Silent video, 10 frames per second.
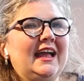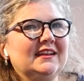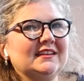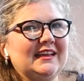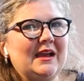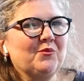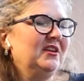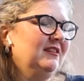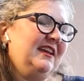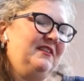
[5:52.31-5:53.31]
and Lily, I'm really
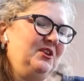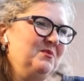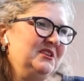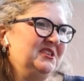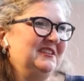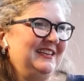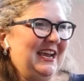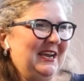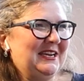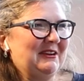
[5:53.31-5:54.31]
glad that you mentioned the
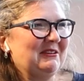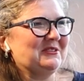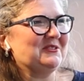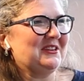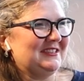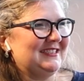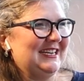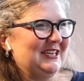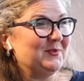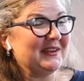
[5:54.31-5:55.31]
8 characters on
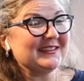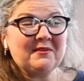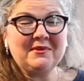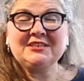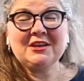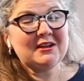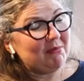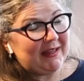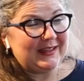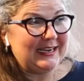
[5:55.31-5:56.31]
stage, because I want to talk
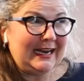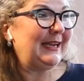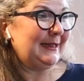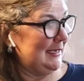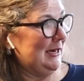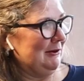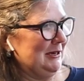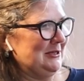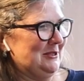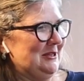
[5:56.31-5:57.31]
about the 9th
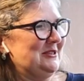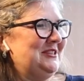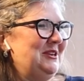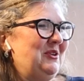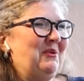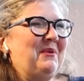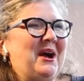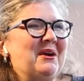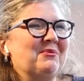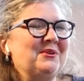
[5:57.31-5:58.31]
character. So
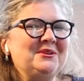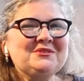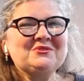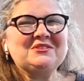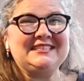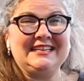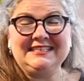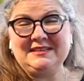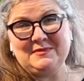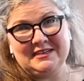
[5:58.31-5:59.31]
producer Stacy
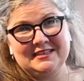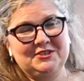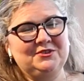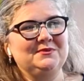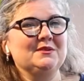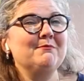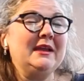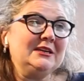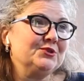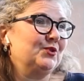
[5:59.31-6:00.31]
Mindich, who was a
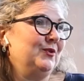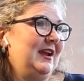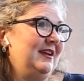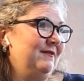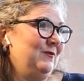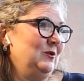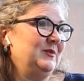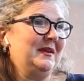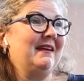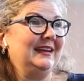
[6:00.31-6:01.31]
major creative force
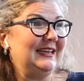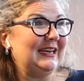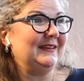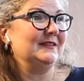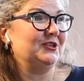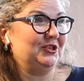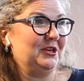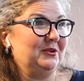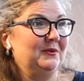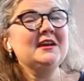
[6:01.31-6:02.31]
behind getting this
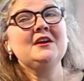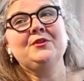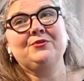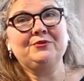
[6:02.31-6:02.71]
show through